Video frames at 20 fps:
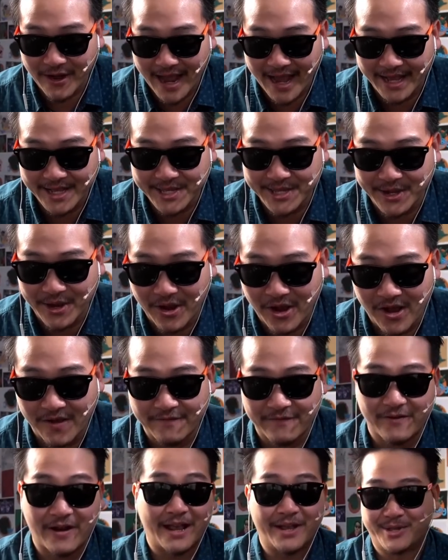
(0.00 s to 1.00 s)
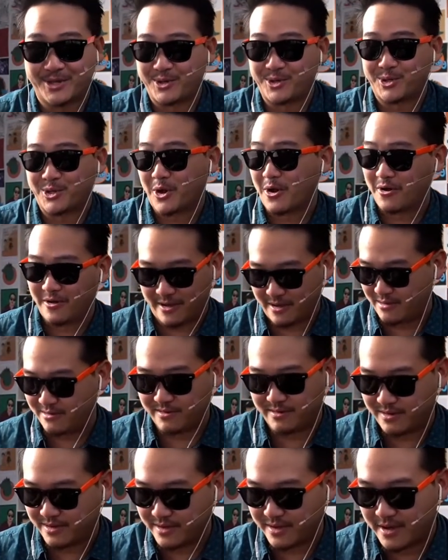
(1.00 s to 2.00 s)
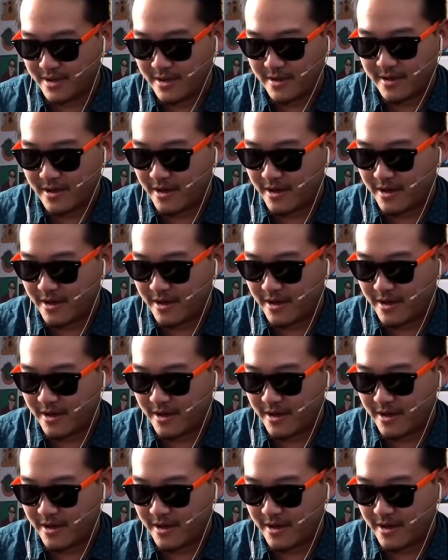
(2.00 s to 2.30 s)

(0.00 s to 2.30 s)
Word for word: has to offer. As you saw in the